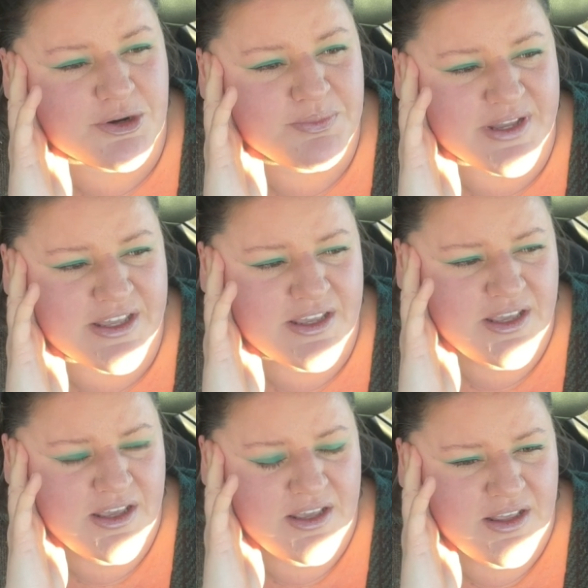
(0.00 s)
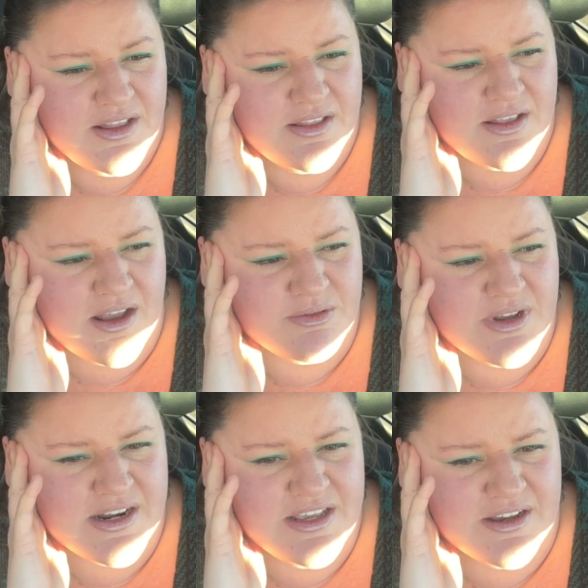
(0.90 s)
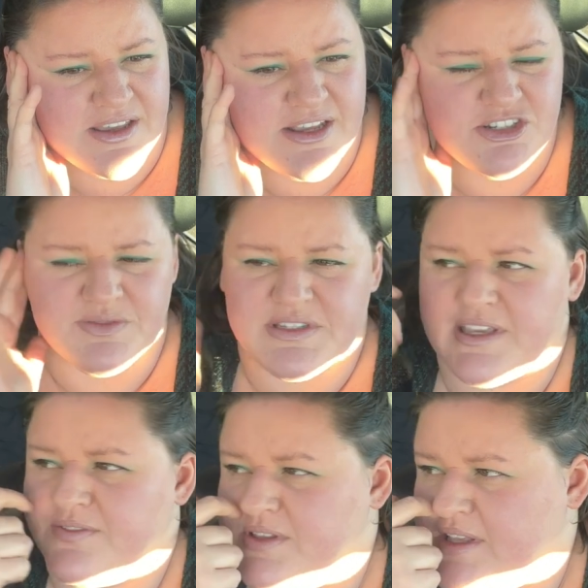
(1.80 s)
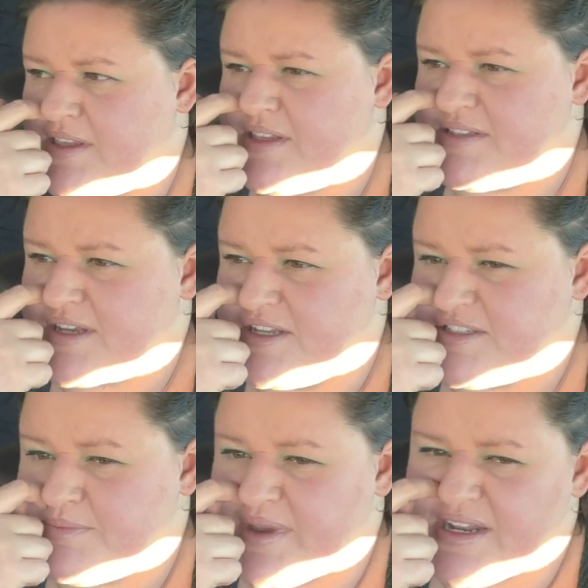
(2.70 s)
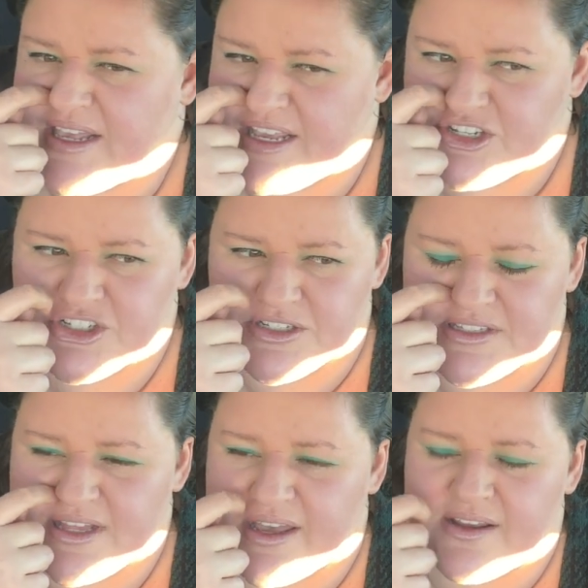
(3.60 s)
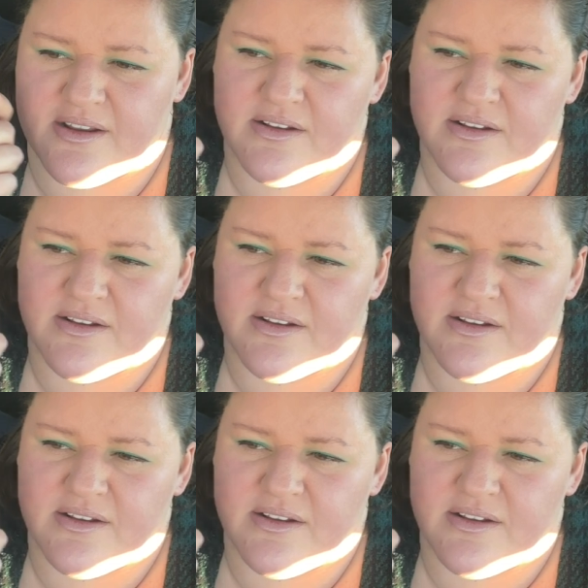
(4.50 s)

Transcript: But at a young age, I was given like these kinds of medications that